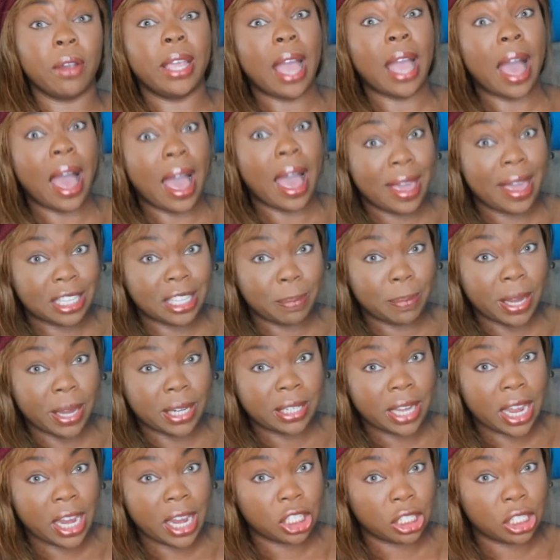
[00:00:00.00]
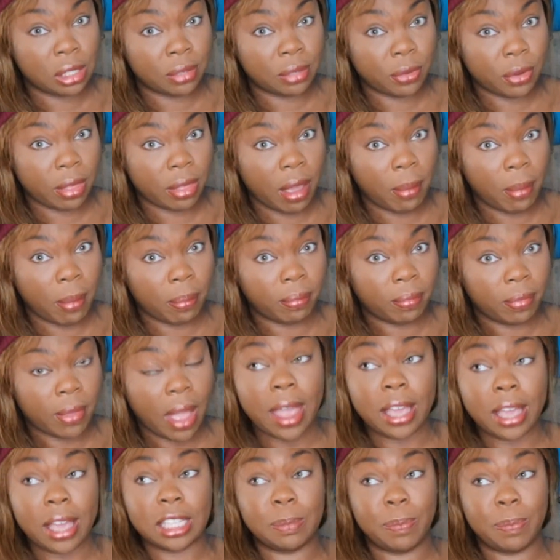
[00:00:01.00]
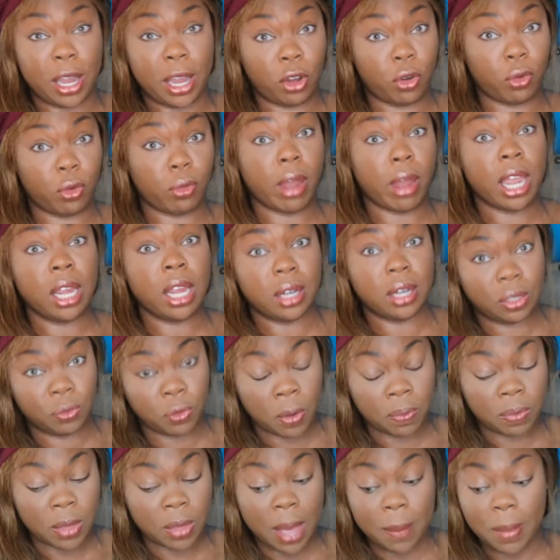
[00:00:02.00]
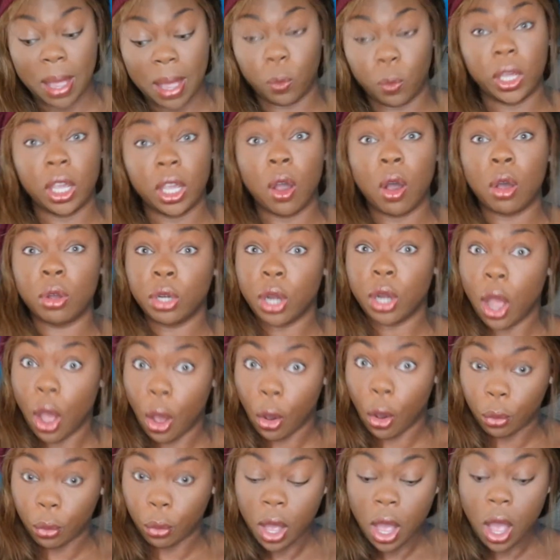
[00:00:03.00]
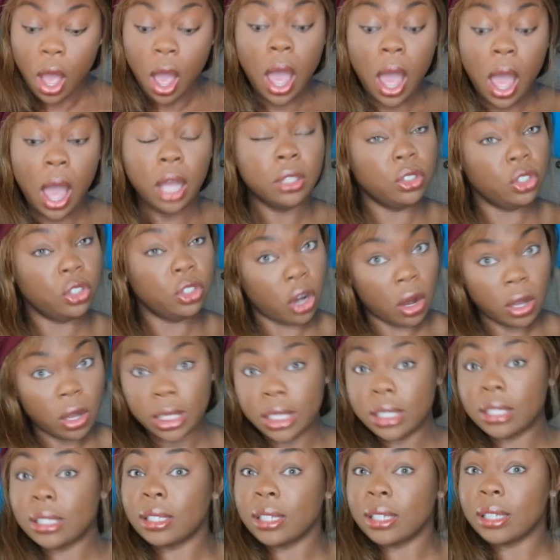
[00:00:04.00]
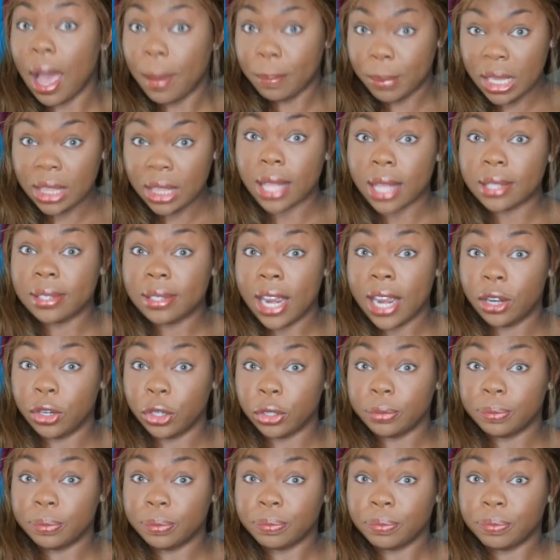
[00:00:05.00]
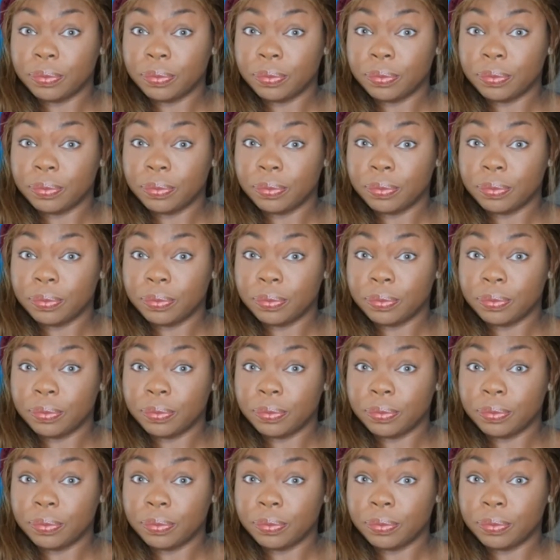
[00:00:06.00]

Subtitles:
high expectations for them. I expect greatness from them. And we all know Charlie does not meet that standard.